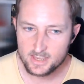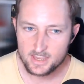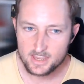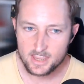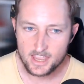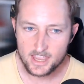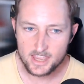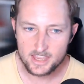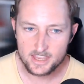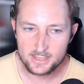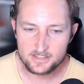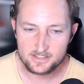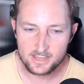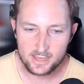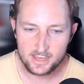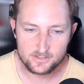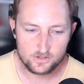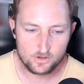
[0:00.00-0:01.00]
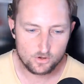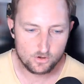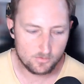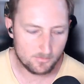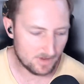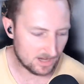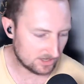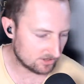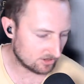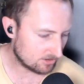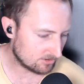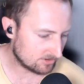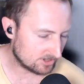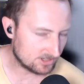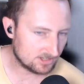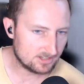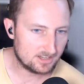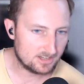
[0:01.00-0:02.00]
And as you all may
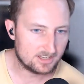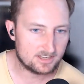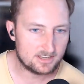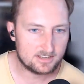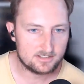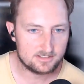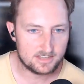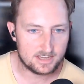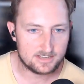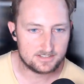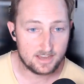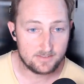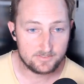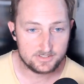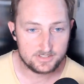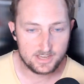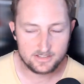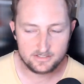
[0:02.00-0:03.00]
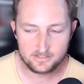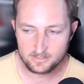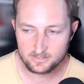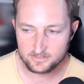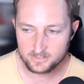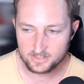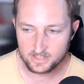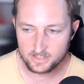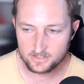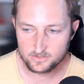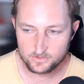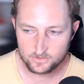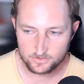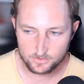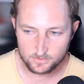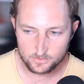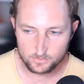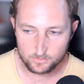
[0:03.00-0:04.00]
know, it does have a tendency
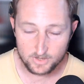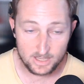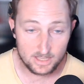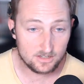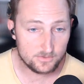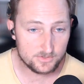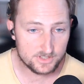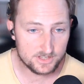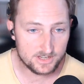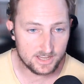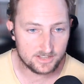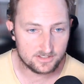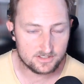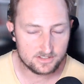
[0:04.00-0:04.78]
to hallucinate.